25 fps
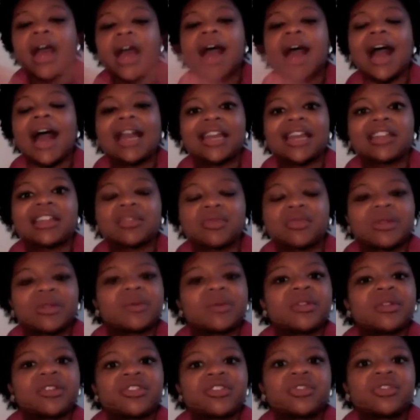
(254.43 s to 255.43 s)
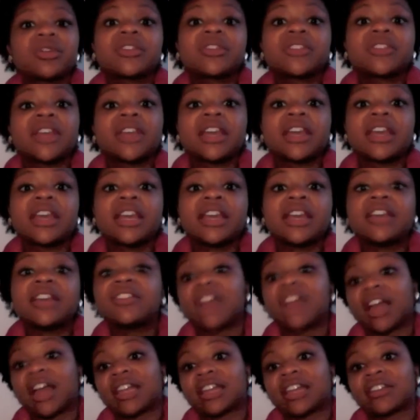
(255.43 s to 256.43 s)
I like the really, really short stage.
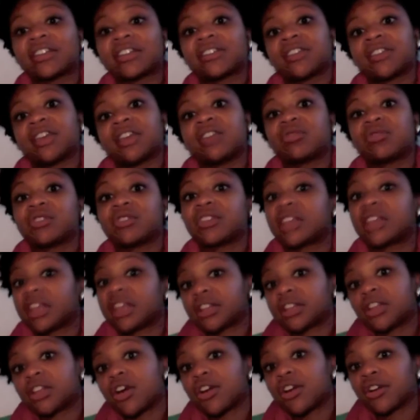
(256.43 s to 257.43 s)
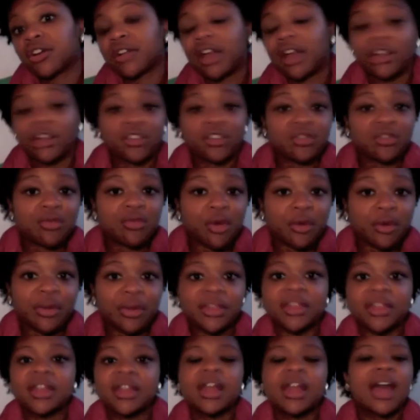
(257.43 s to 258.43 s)
I like the stage when it's getting longer and I can do more with
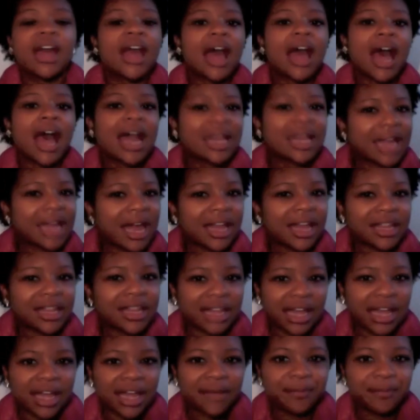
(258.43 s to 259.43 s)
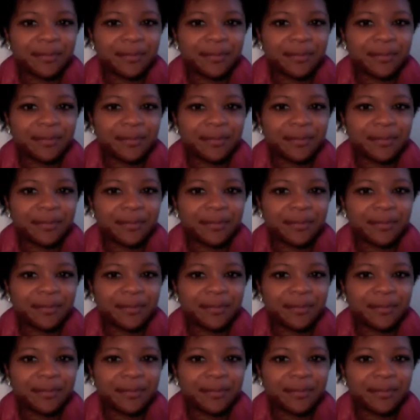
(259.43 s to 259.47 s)
it. I like that.